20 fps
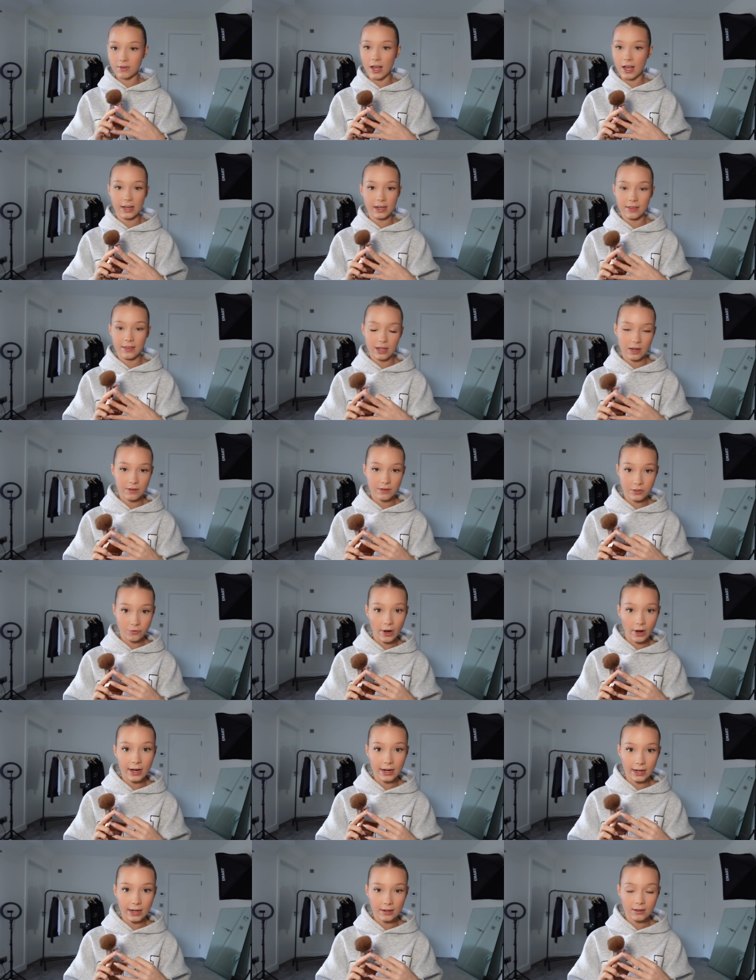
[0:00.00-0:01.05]
anything, if it's
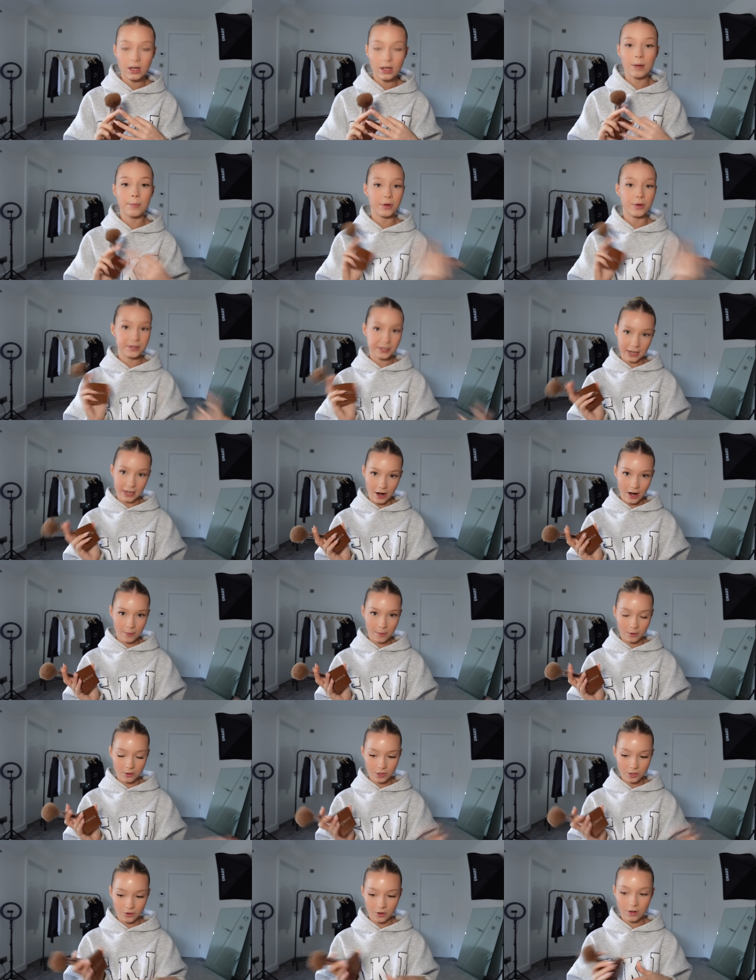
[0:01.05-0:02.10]
raining, I'm putting Harry
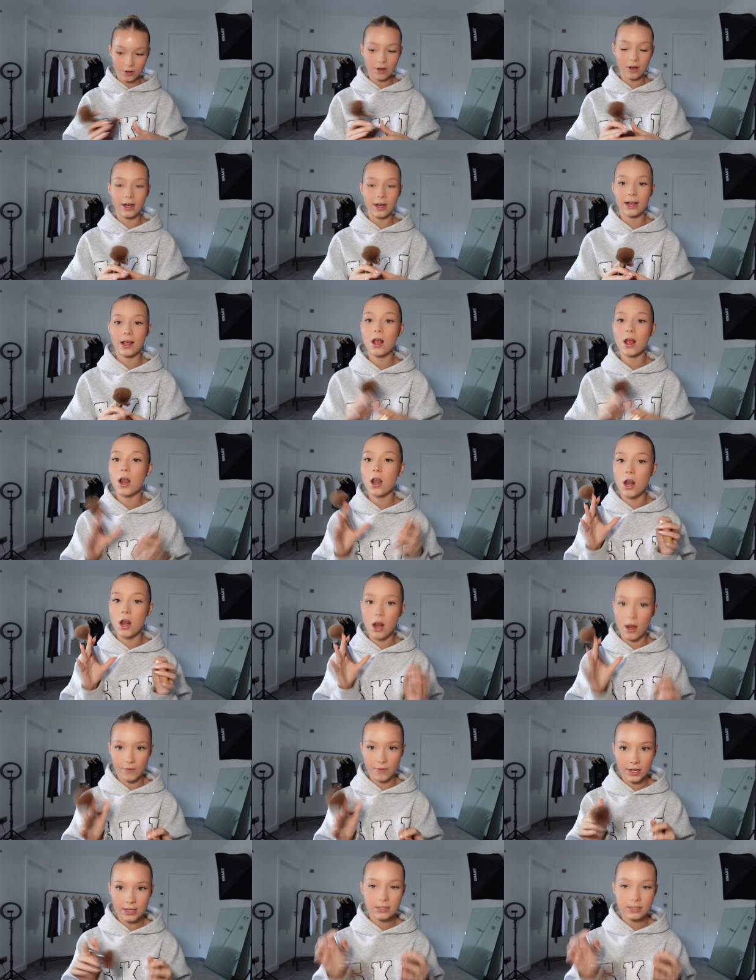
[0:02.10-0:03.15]
Potter on. I
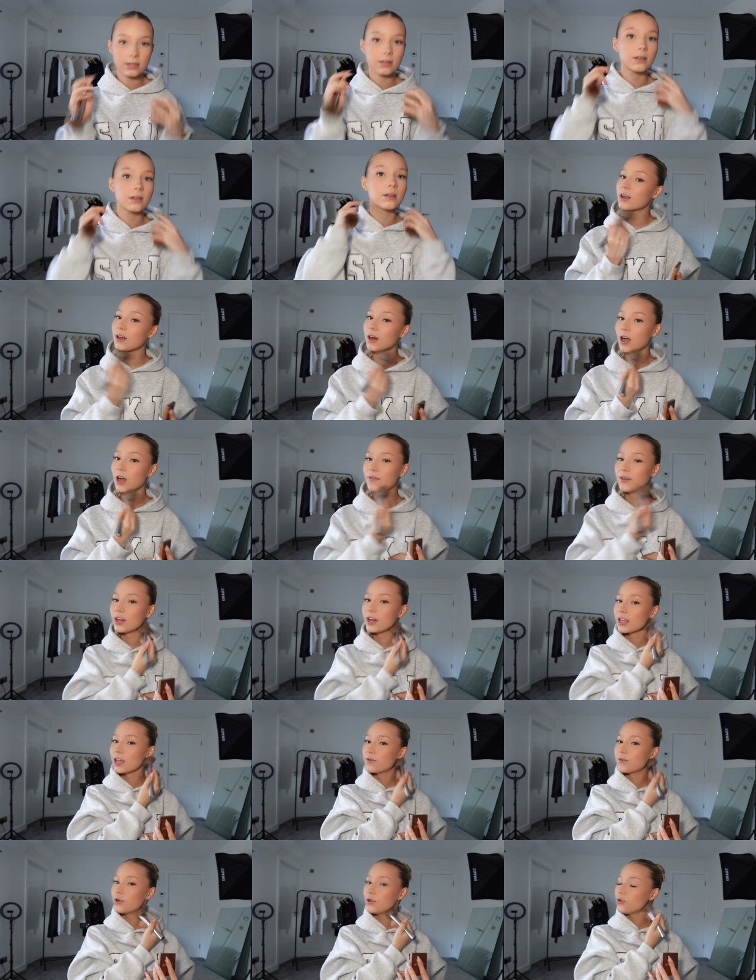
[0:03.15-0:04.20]
love it. I feel like
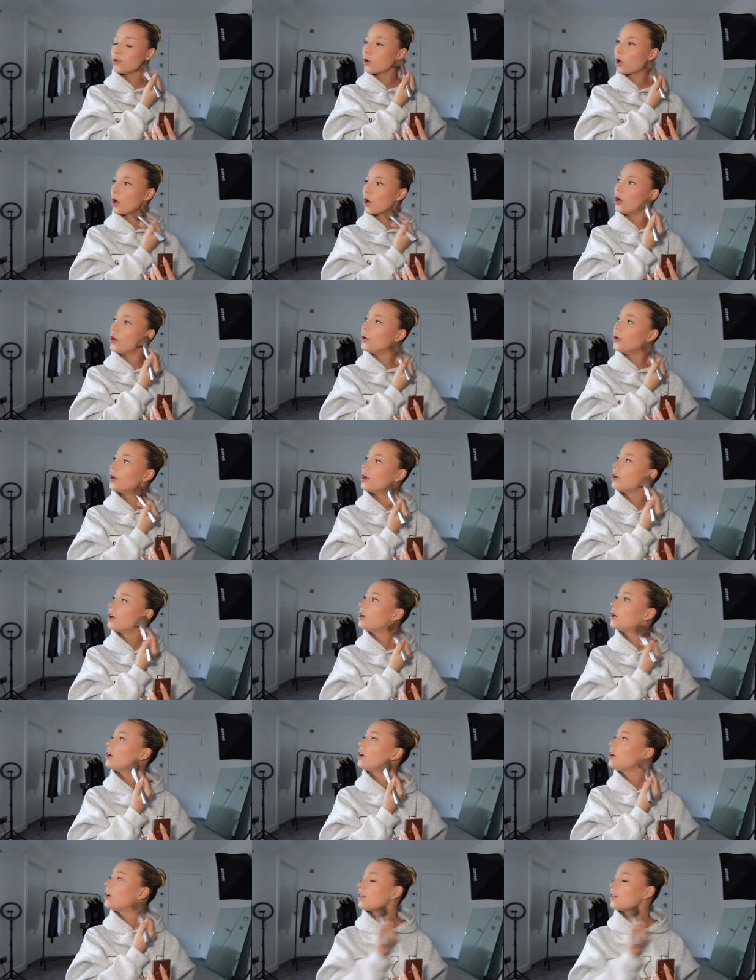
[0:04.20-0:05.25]
if you know
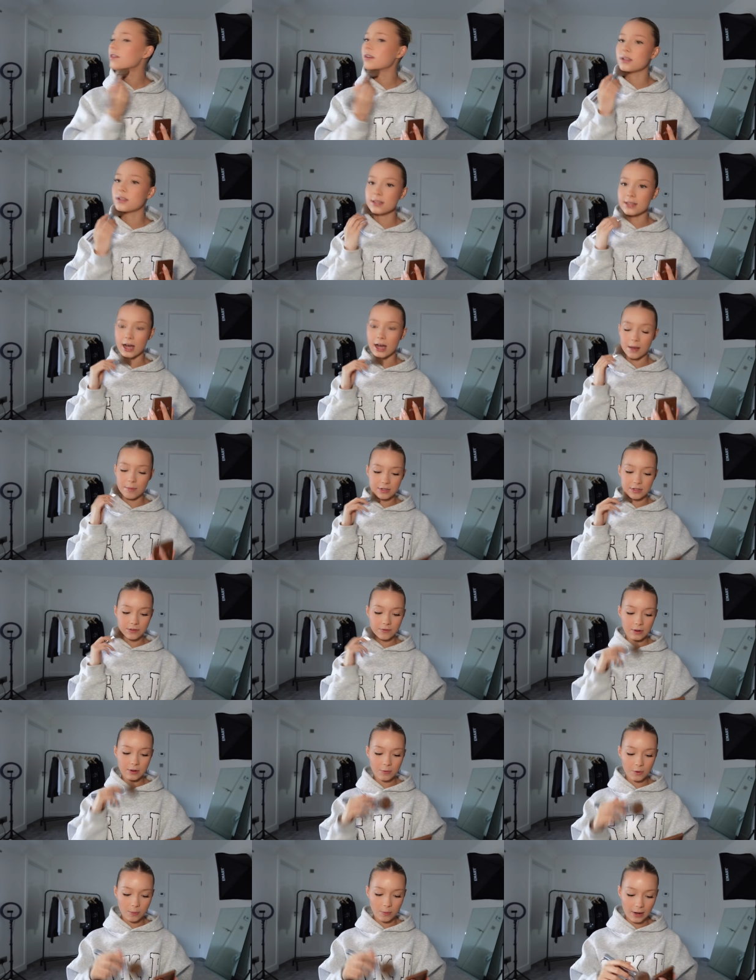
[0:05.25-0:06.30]
that Sam is a
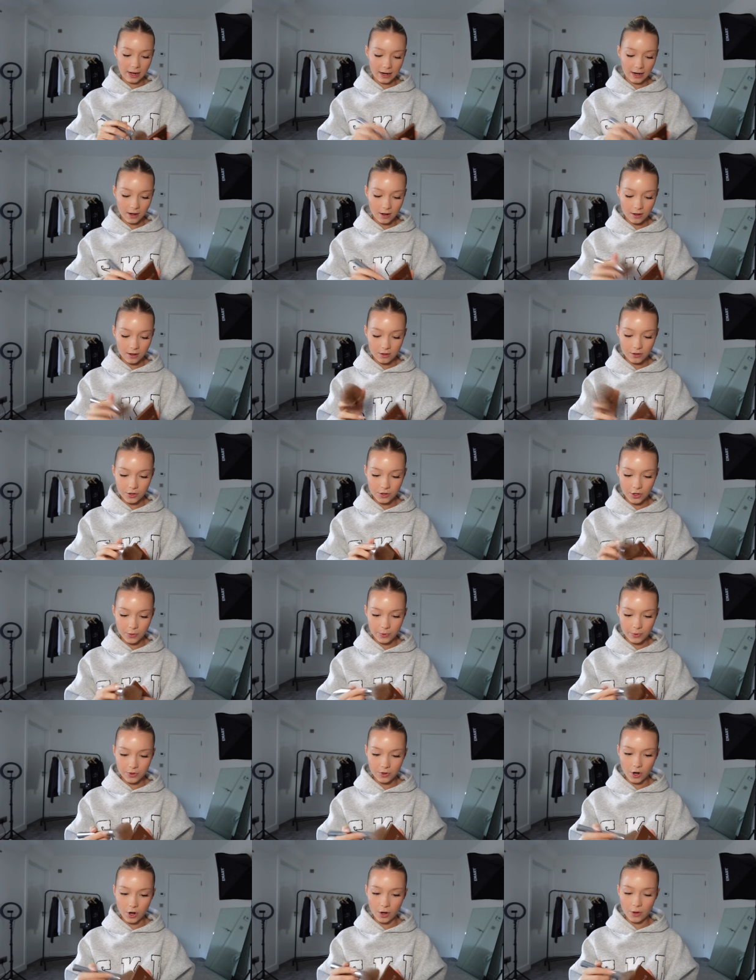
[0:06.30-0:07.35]
football player, you
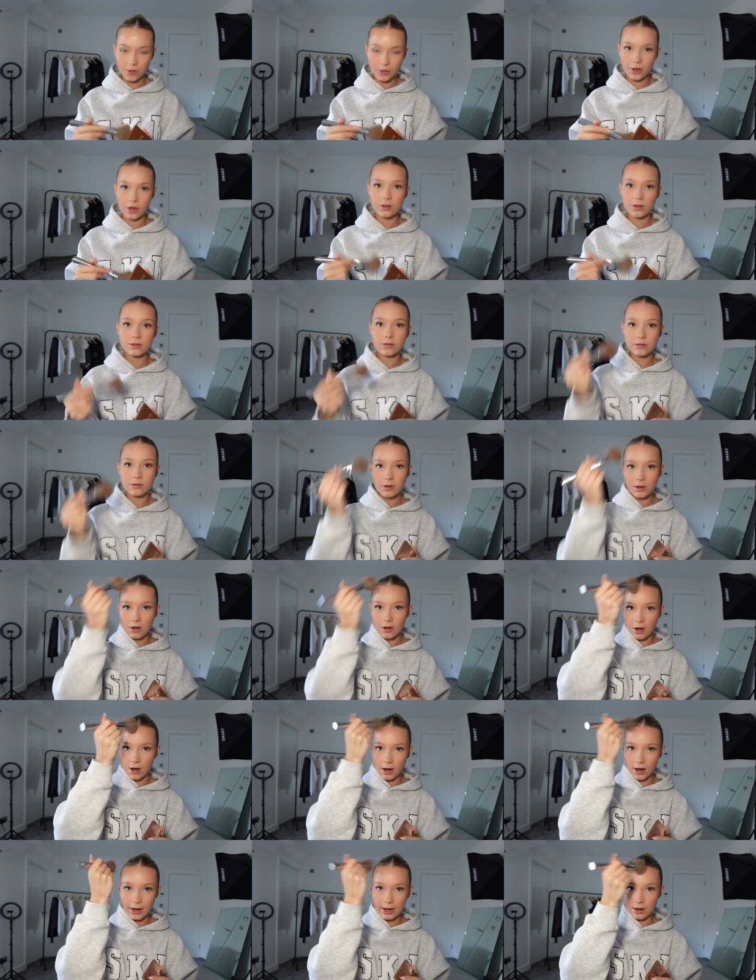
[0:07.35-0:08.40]
would know that
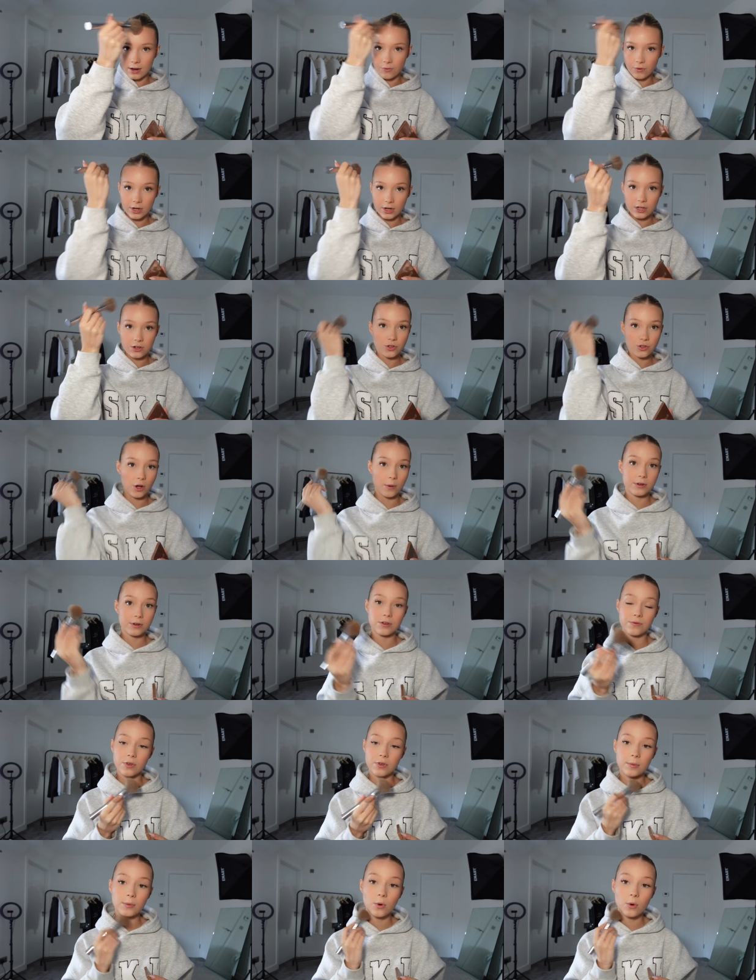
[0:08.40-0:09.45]
I really enjoy watching
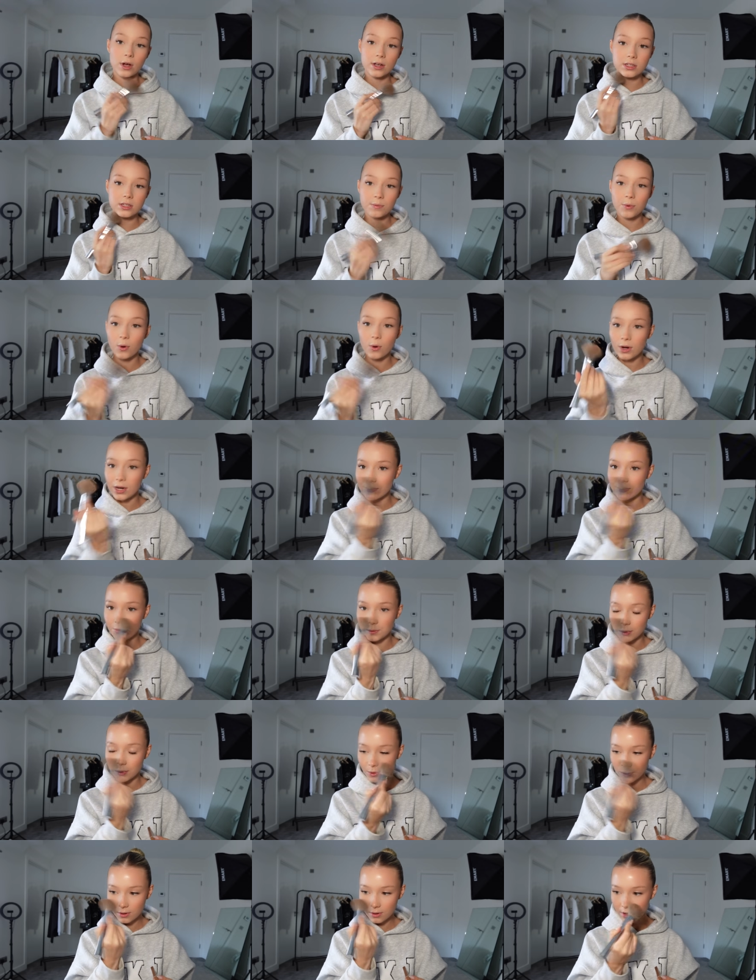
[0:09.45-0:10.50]
football. I support
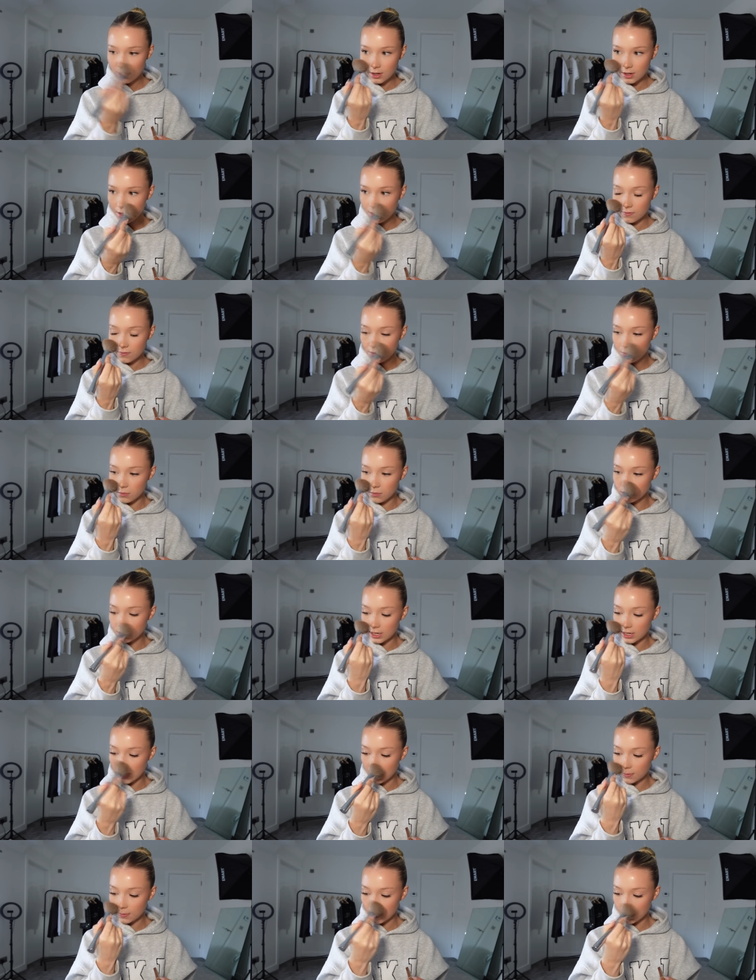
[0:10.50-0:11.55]
Liverpool football
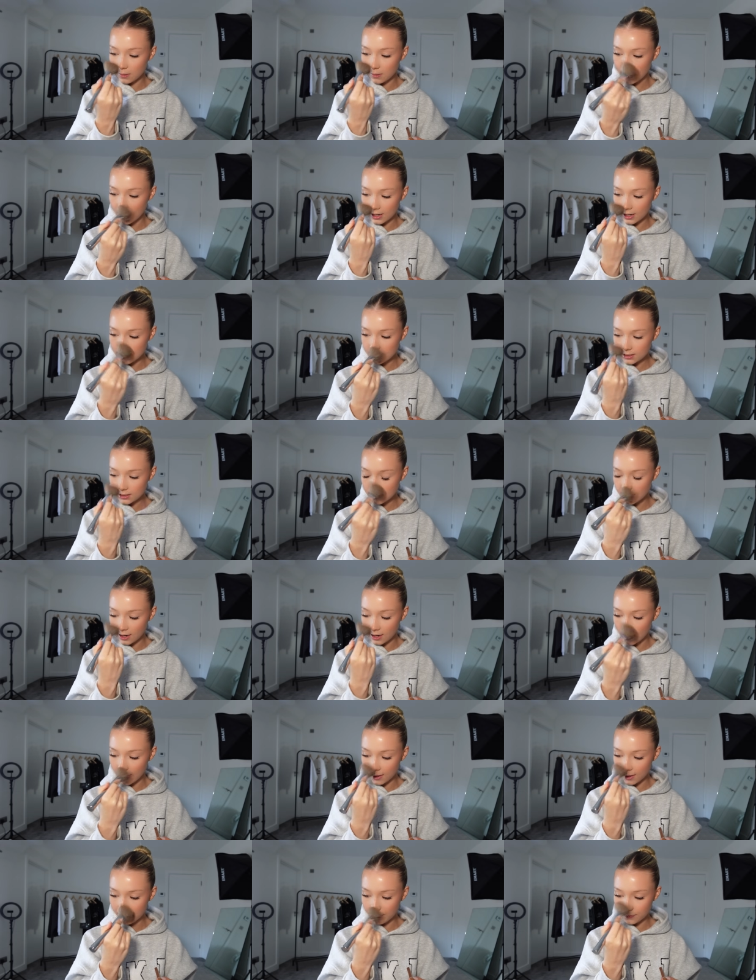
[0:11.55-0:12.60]
team. They're the best.
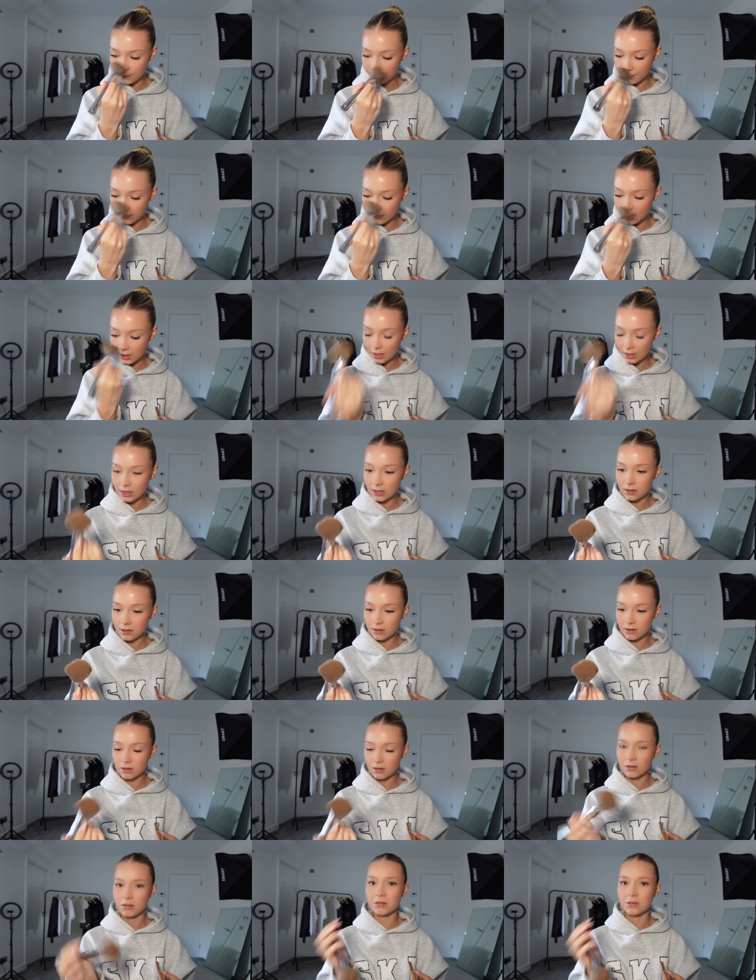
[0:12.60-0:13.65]
Um,
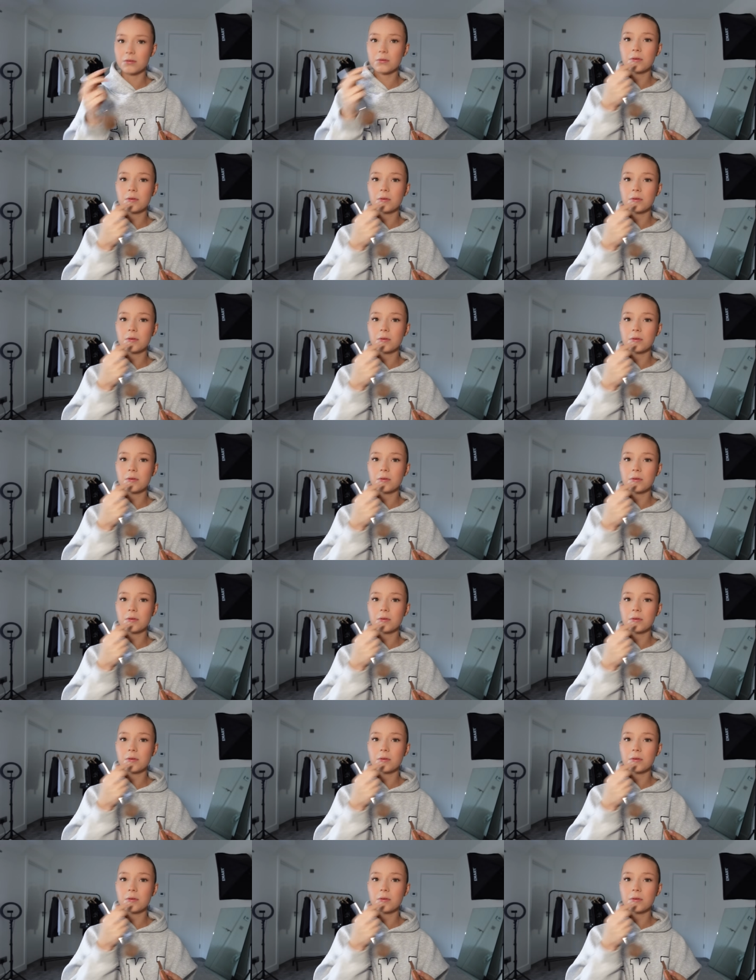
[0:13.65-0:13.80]
ugh,